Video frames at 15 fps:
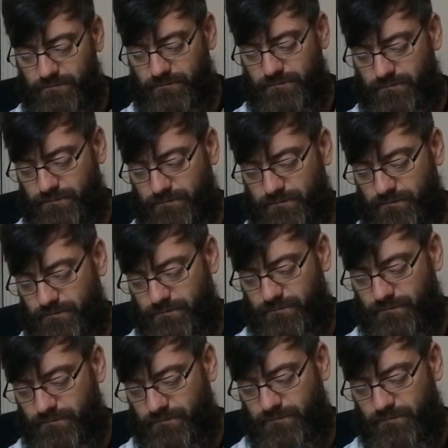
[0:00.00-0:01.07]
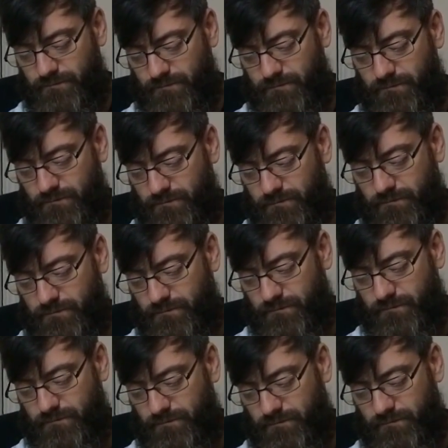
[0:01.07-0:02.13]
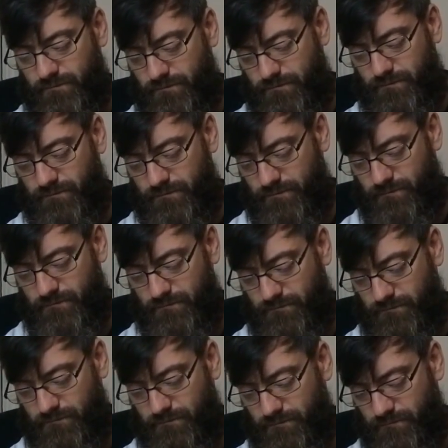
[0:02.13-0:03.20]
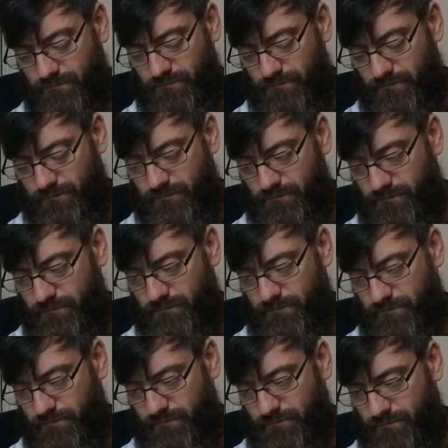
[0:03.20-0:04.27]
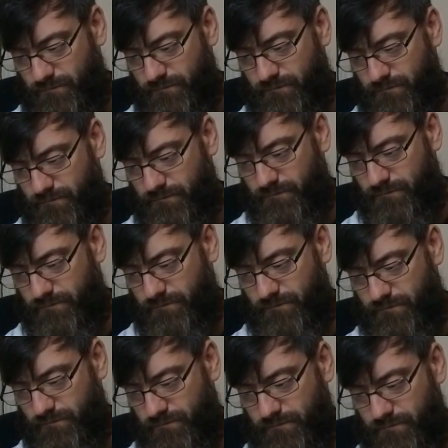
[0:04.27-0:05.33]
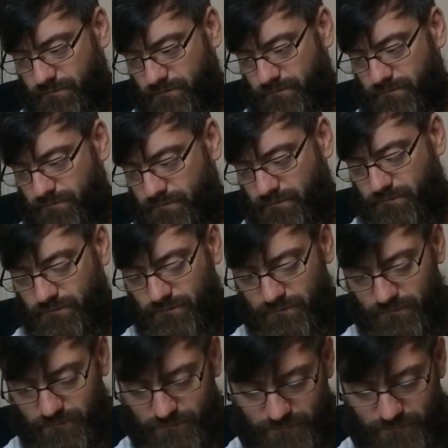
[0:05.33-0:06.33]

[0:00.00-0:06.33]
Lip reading: (no one is talking)